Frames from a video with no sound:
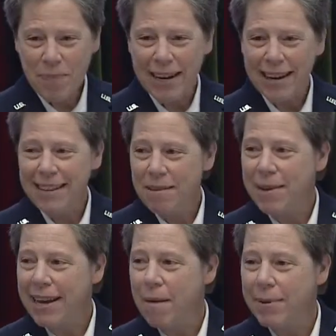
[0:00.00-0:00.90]
I did
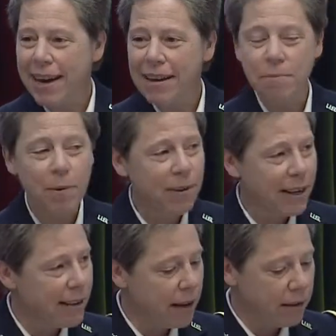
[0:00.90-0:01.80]
become an expert
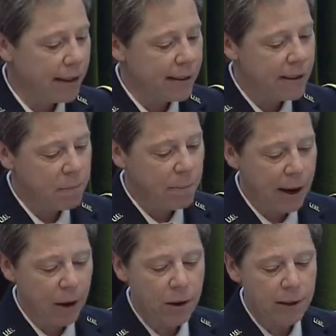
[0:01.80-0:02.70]
at telling this
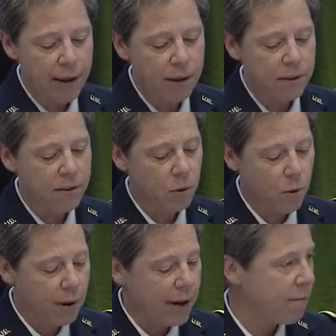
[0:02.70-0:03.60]
parallel
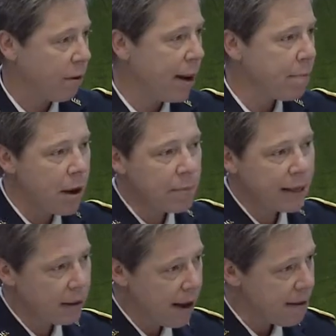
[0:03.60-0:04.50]
story for my
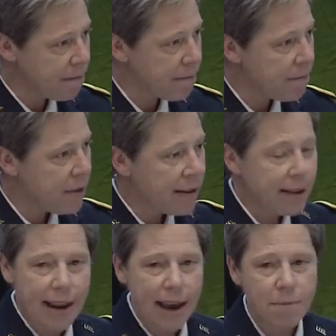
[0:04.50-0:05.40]
public life
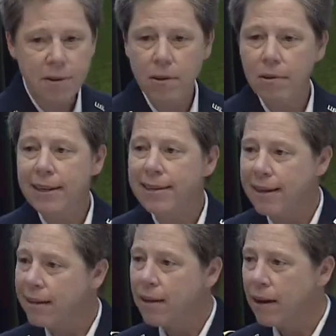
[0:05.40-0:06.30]
that absolutely
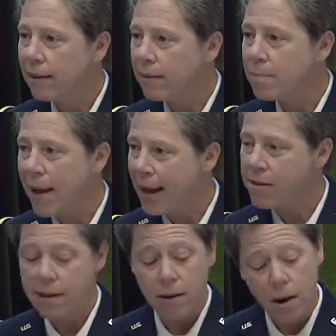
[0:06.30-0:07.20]
did not
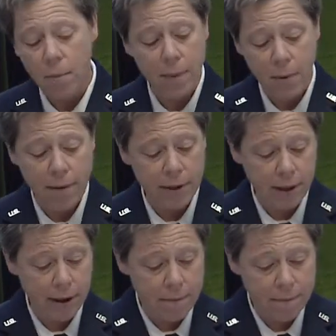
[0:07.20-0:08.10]
match at all my private
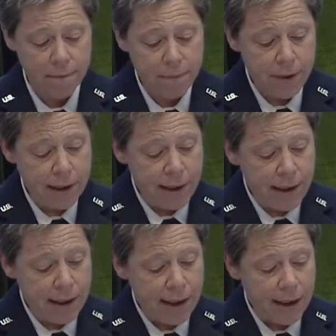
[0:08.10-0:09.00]
life.
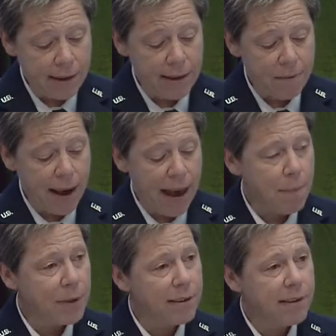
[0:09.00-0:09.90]
And if I
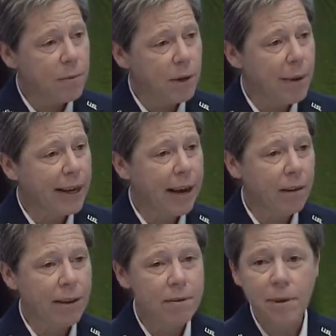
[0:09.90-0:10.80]
happened to see one of my gay
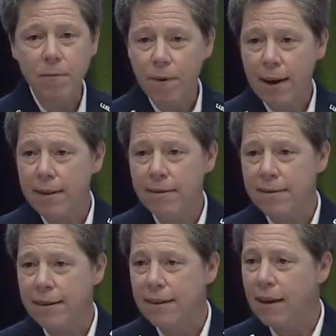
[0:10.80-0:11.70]
or lesbian
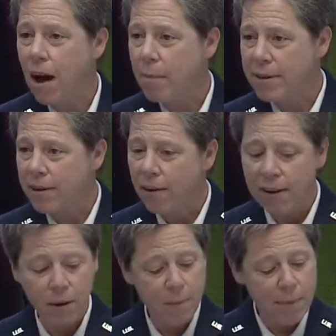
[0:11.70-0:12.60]
friends in the
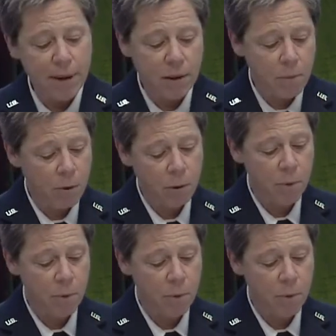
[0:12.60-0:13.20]
commissary or maybe in the motor